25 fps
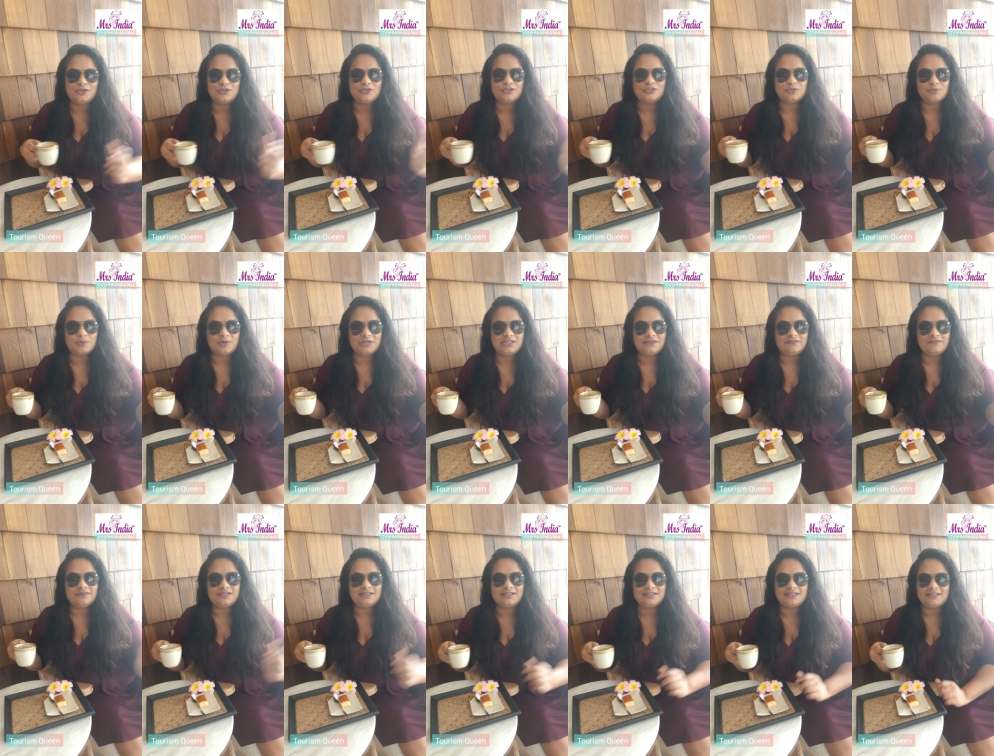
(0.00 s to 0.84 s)
So
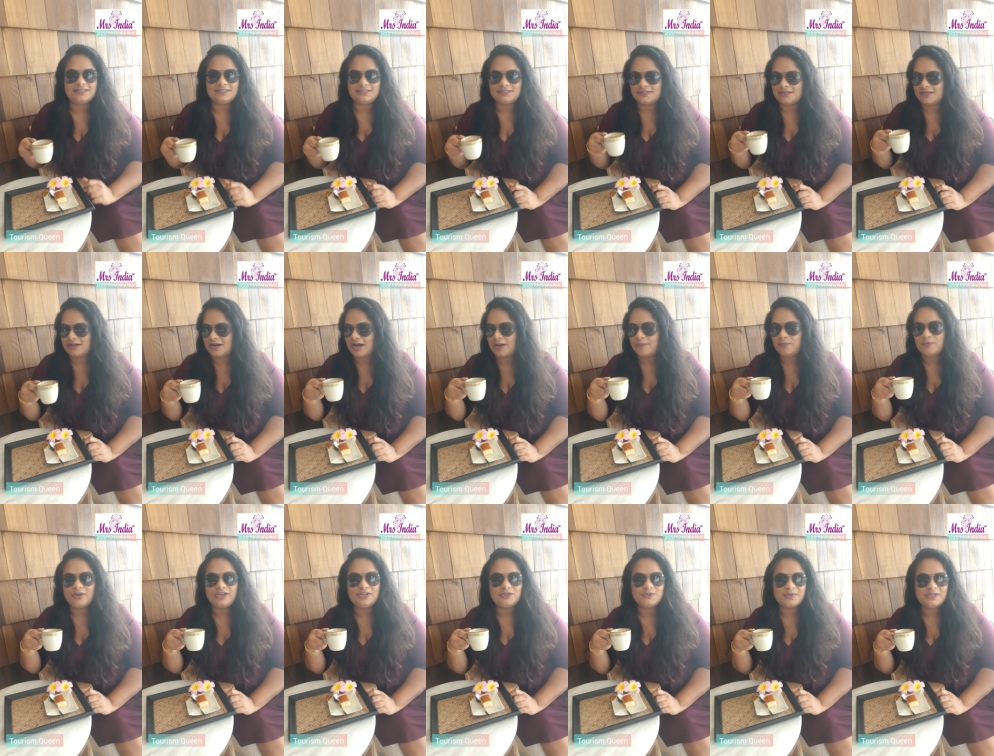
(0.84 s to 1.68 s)
whatever it is, I'm
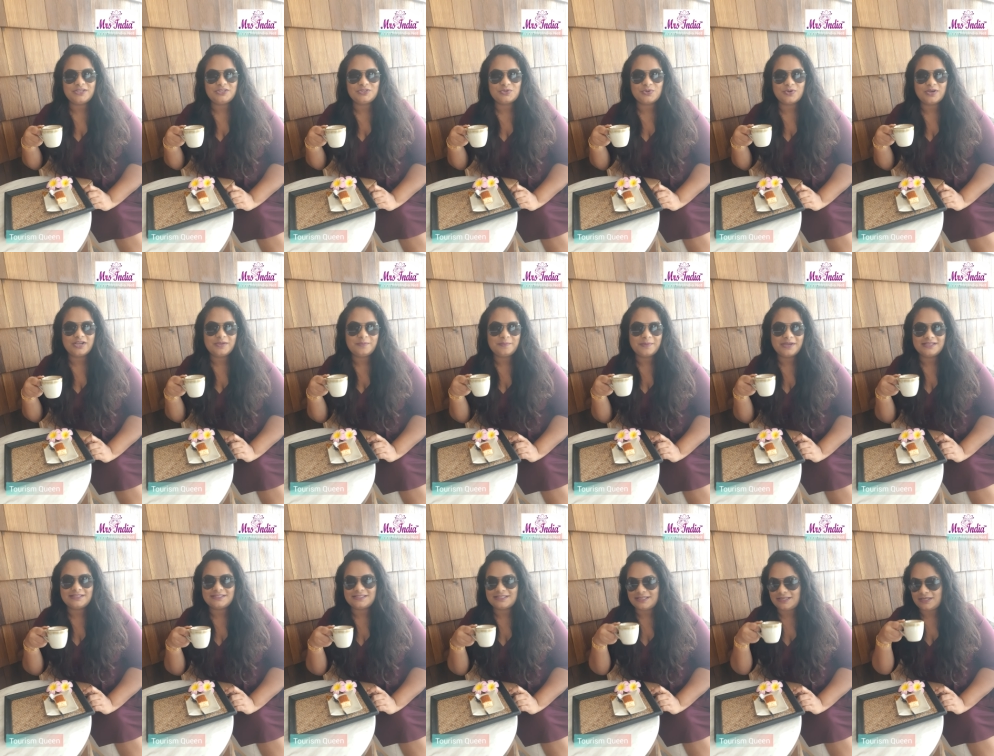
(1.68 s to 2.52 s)
going to enjoy my
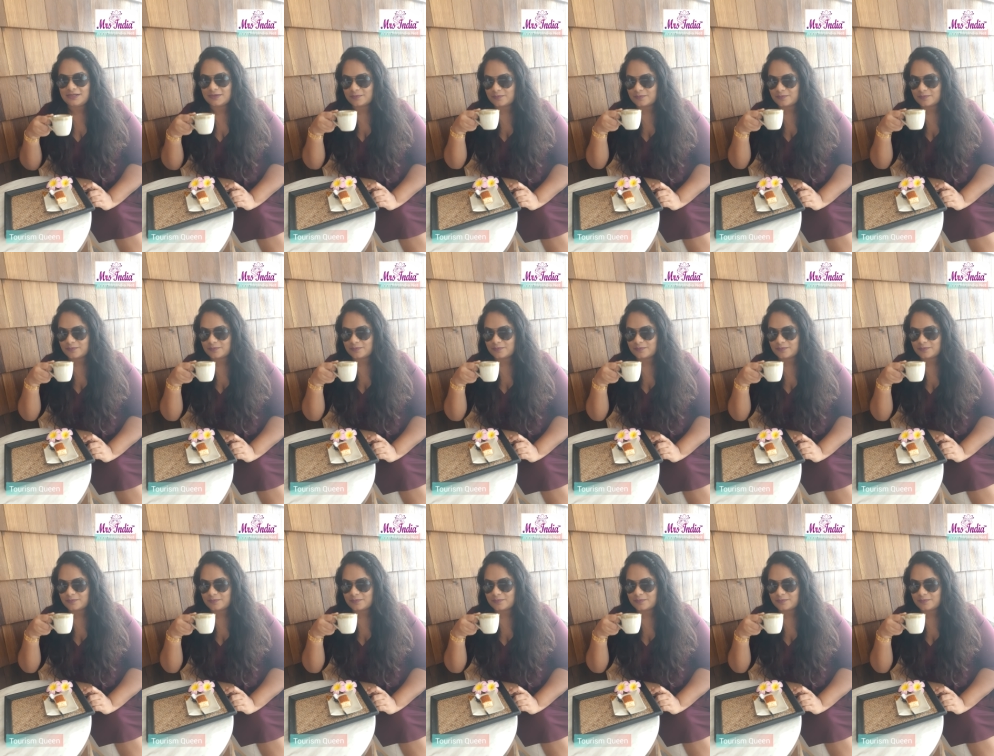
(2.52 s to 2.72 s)
tea.